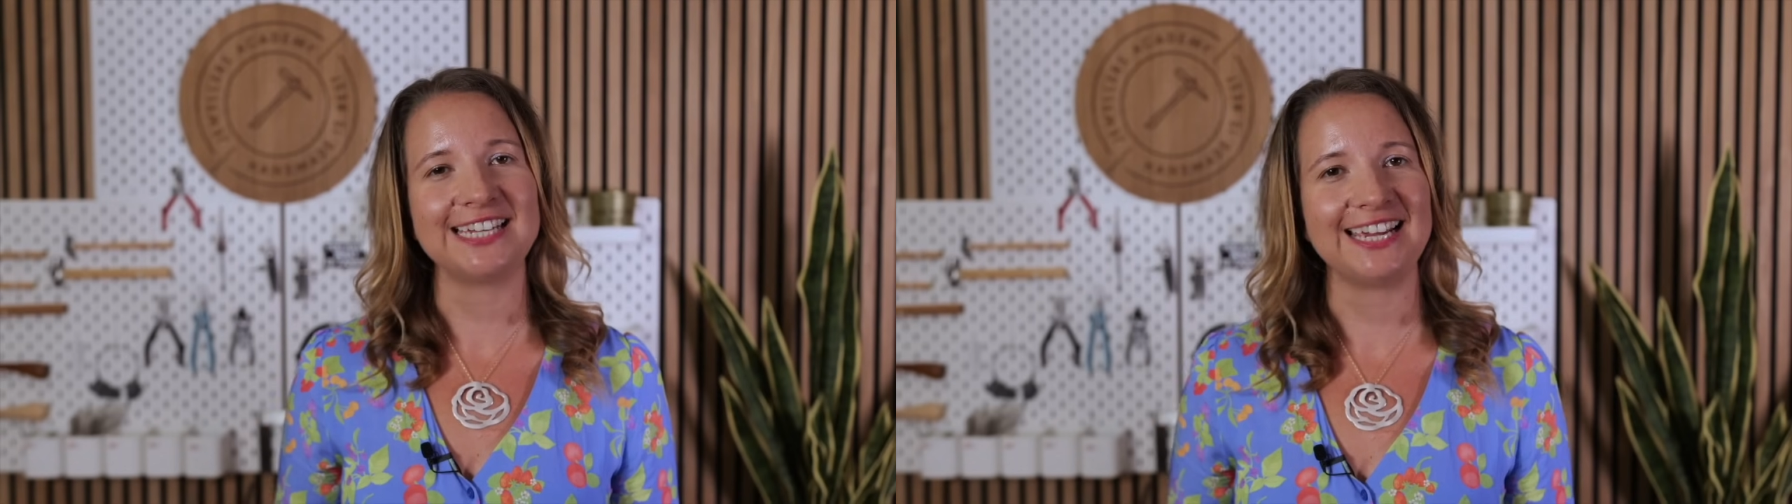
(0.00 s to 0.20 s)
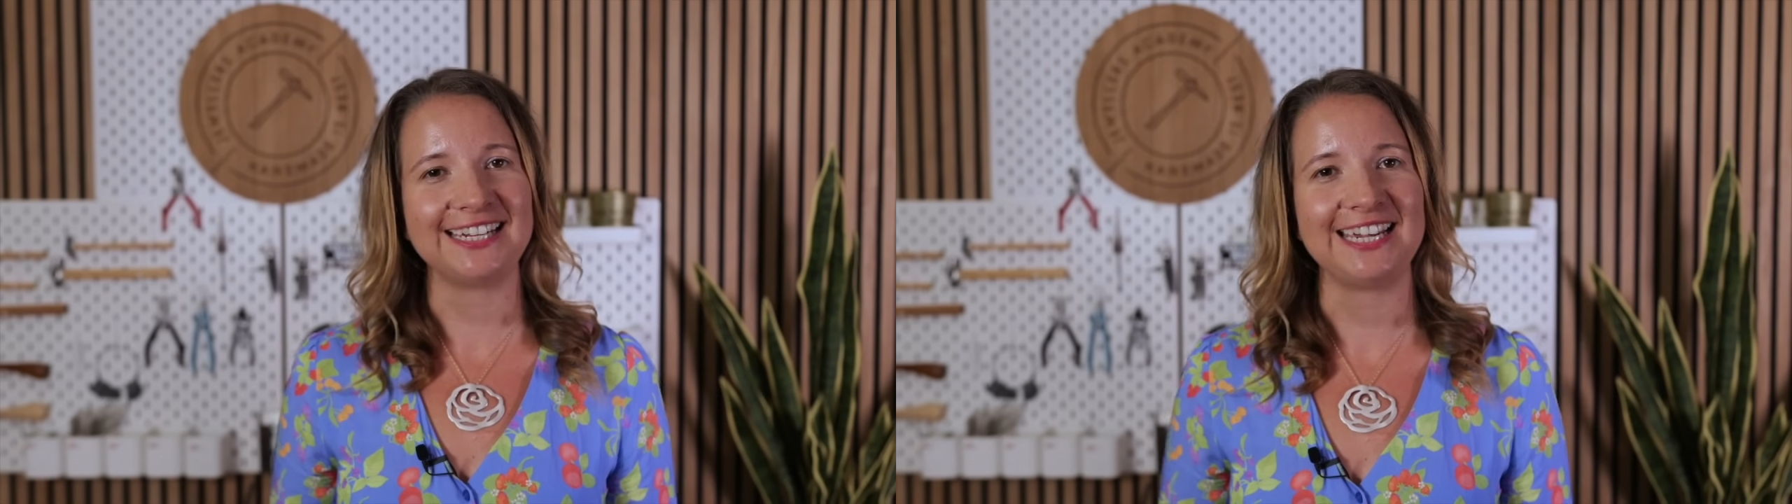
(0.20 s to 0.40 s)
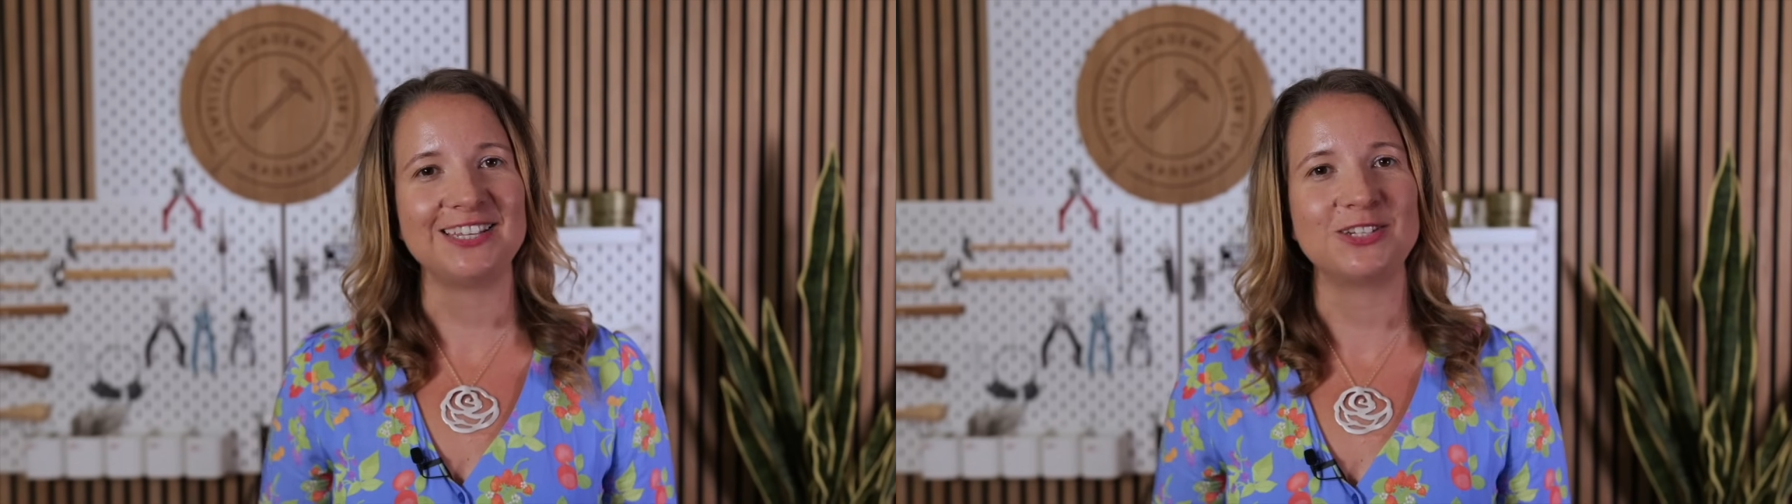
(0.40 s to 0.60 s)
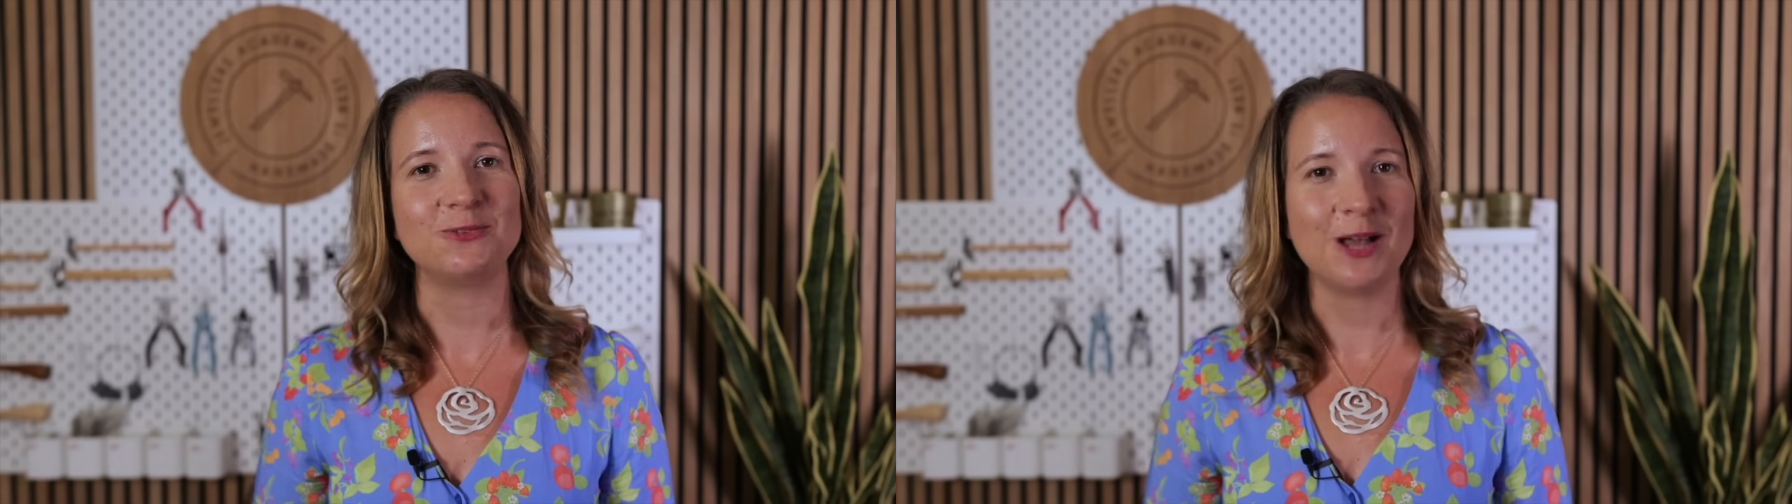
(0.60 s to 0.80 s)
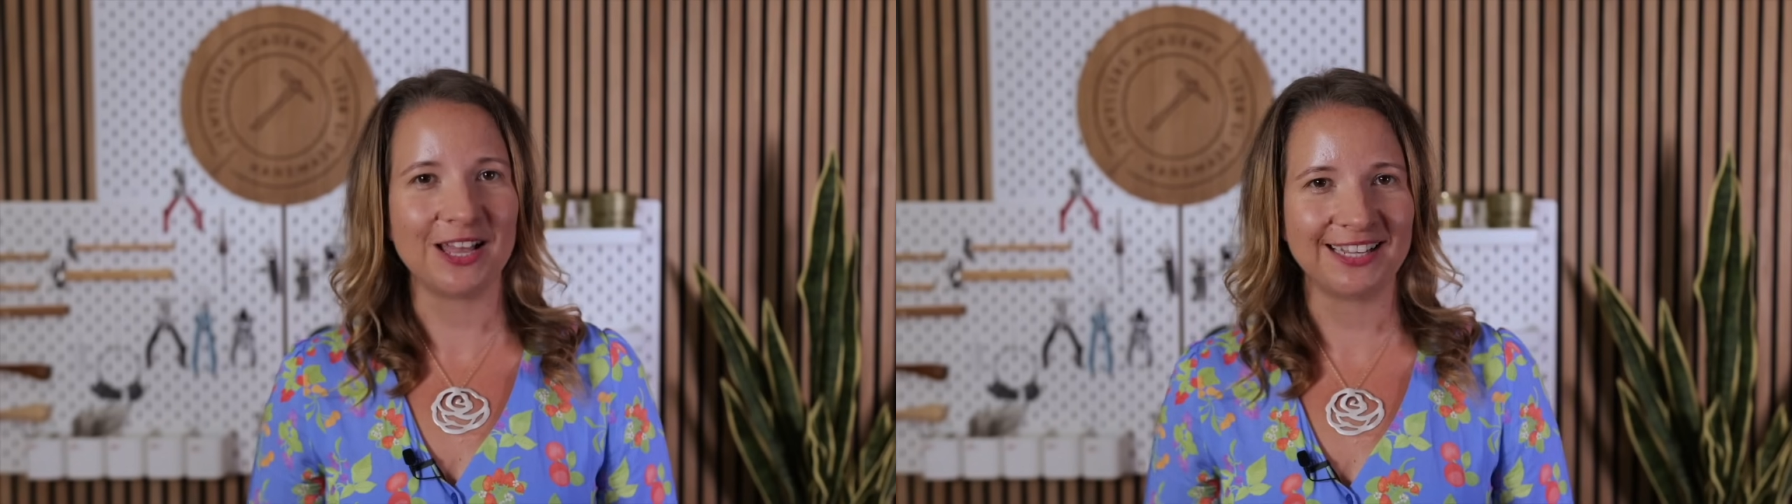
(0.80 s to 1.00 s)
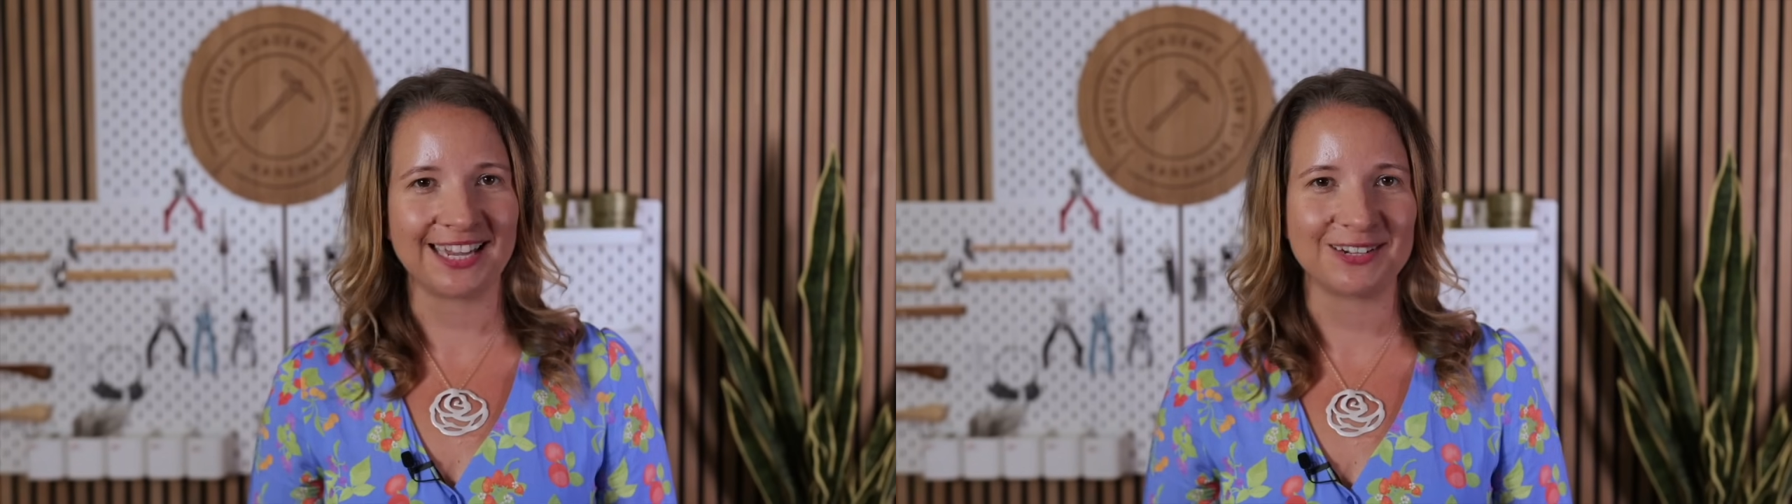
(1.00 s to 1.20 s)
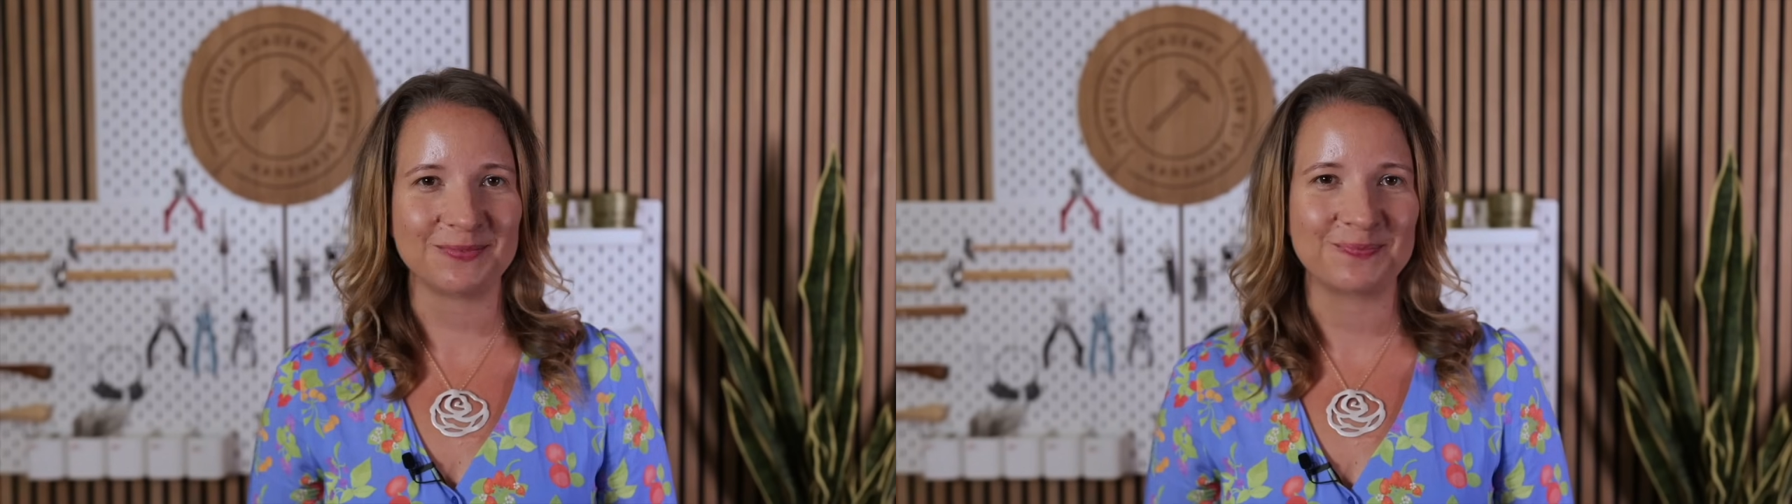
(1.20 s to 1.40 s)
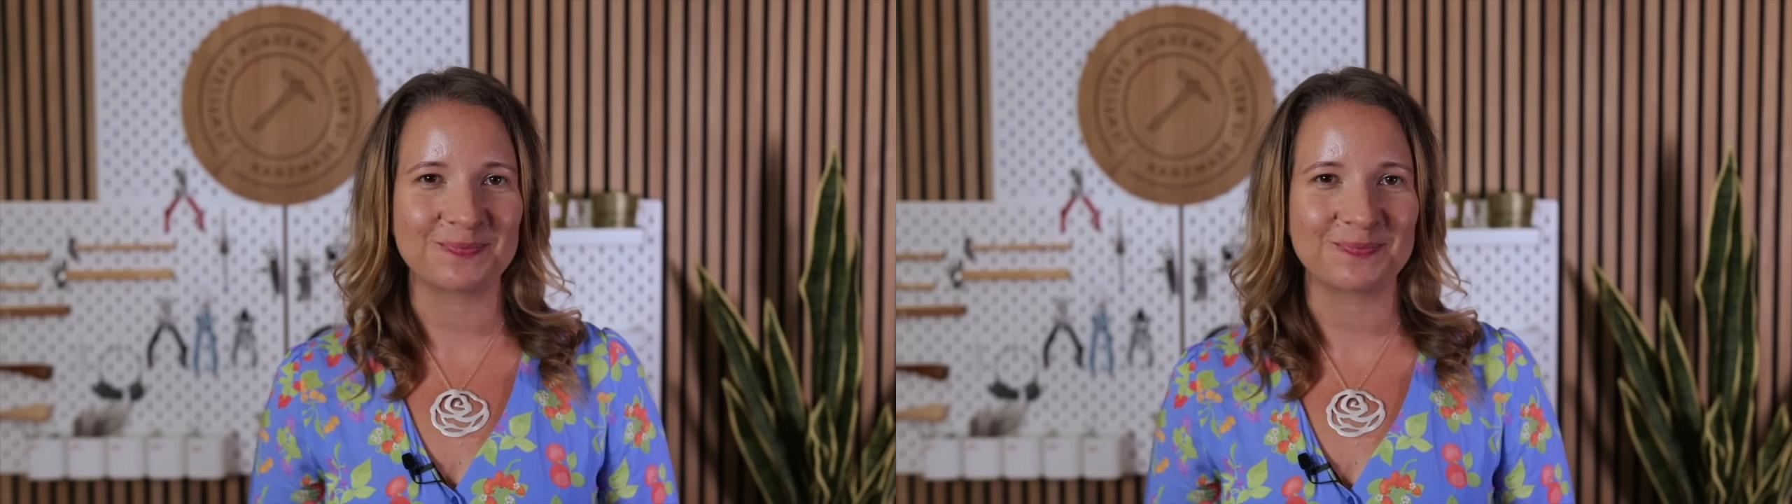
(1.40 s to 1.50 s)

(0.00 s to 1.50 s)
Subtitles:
techniques to work in.